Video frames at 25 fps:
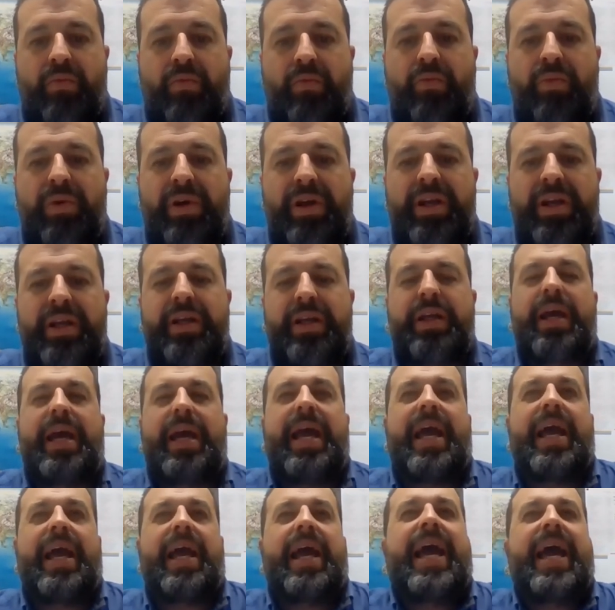We're
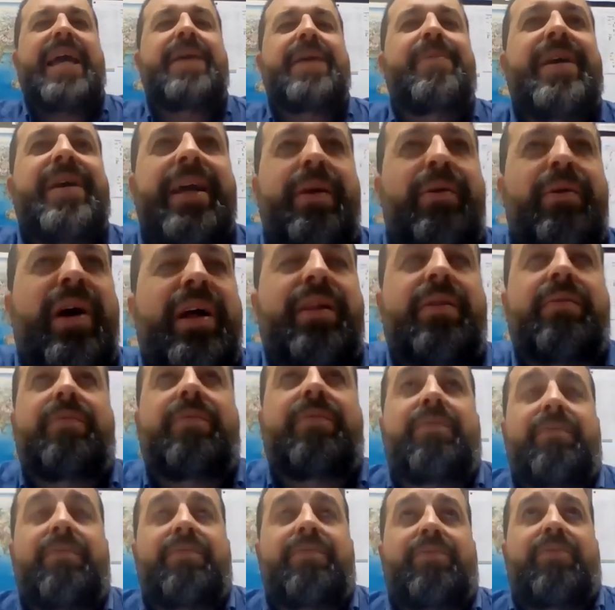aiming, well,
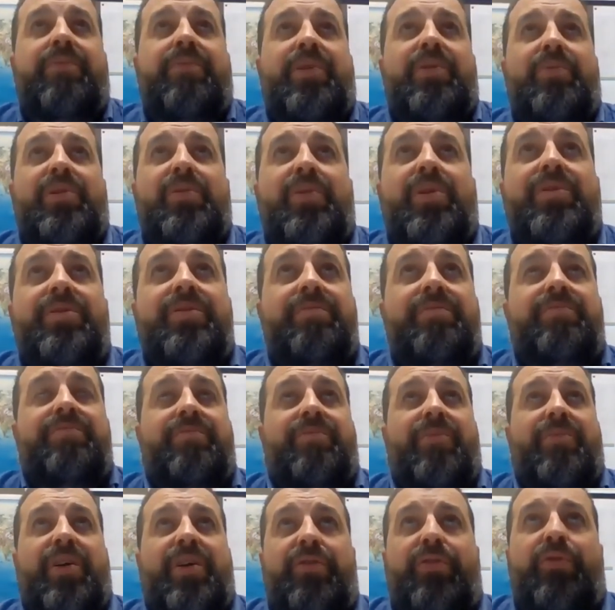we want
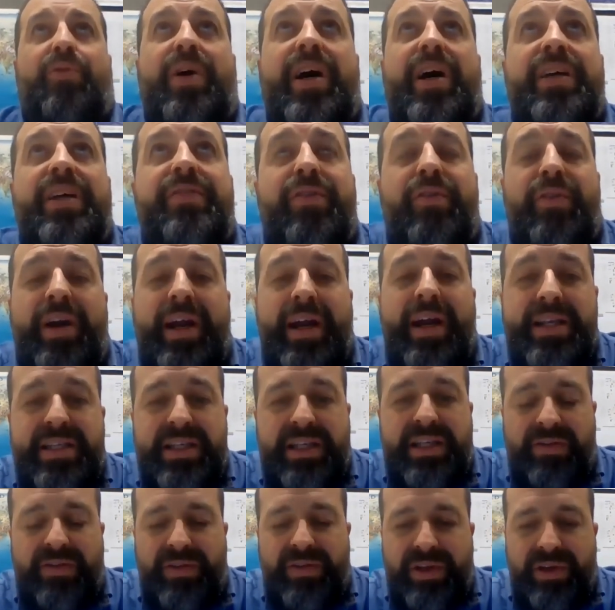a wide
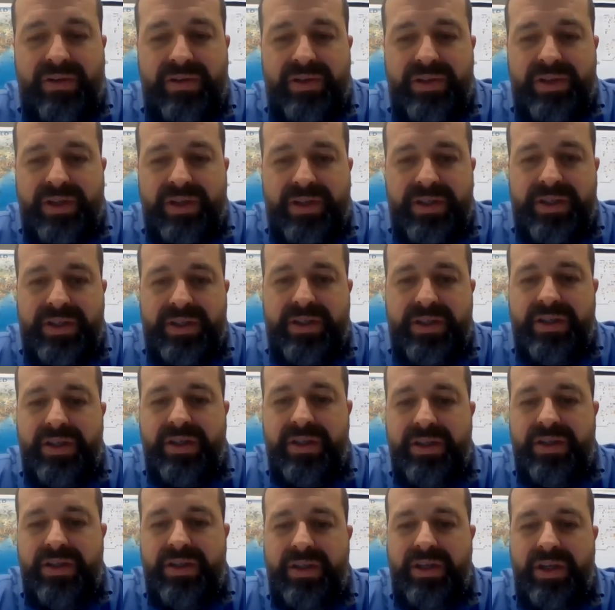variety of users
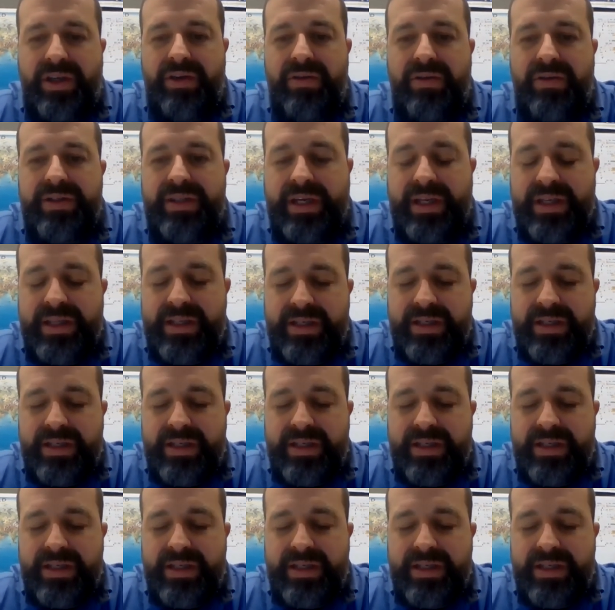to use it.